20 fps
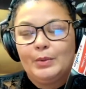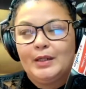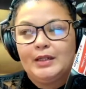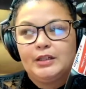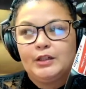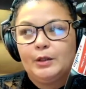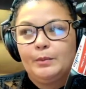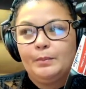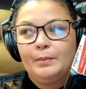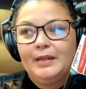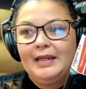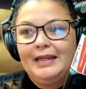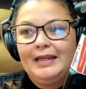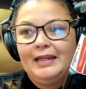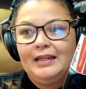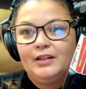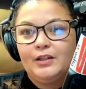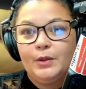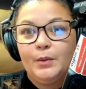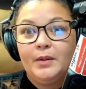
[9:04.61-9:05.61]
it. Don't
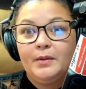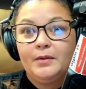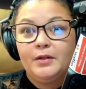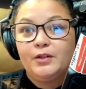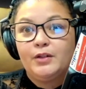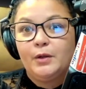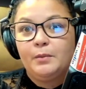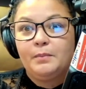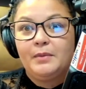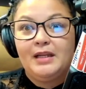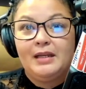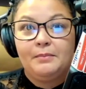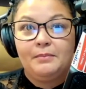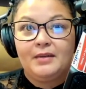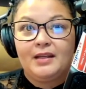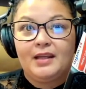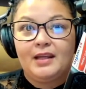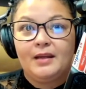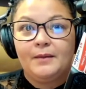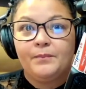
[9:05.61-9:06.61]
be a
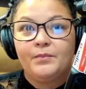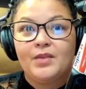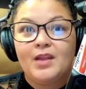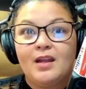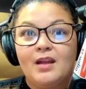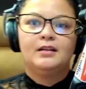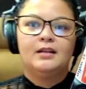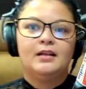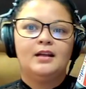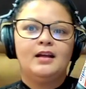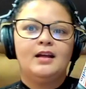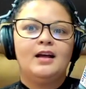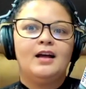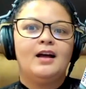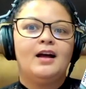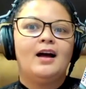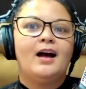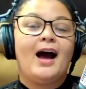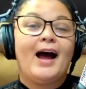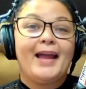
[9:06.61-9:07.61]
me.
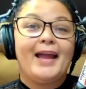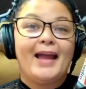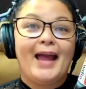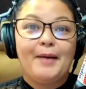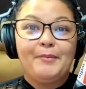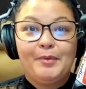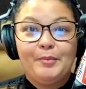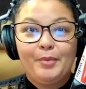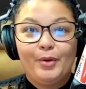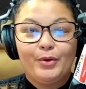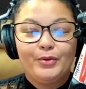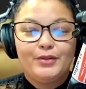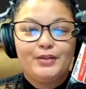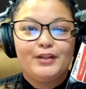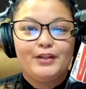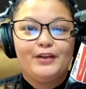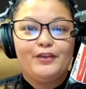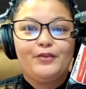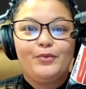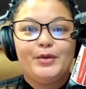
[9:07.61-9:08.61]
I am
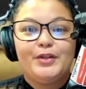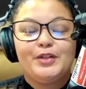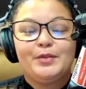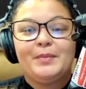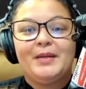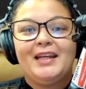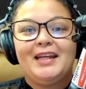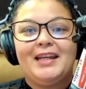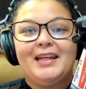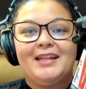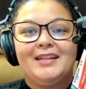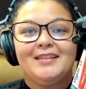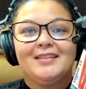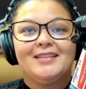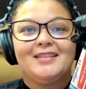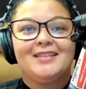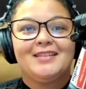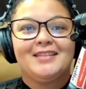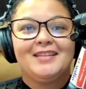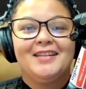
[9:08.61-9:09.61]
impulsive, which
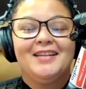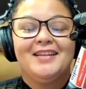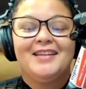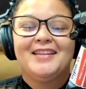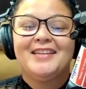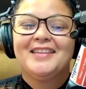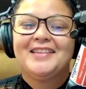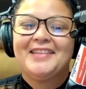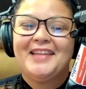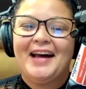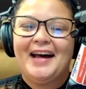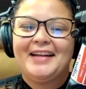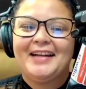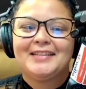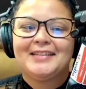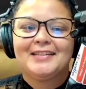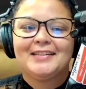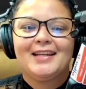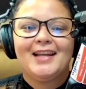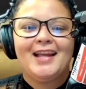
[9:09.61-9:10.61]
means that